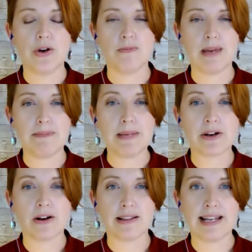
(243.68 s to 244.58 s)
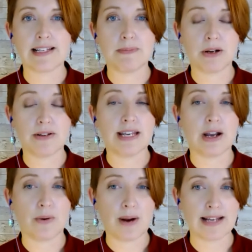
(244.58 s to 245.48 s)
who may be currently experiencing
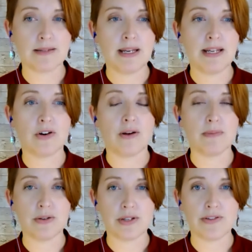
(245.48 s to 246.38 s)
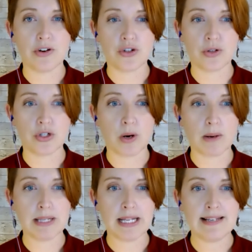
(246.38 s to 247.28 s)
harassment or abuse in their Jewish
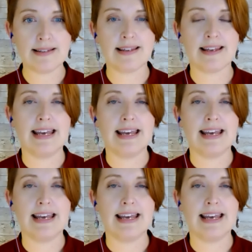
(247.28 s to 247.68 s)
workplace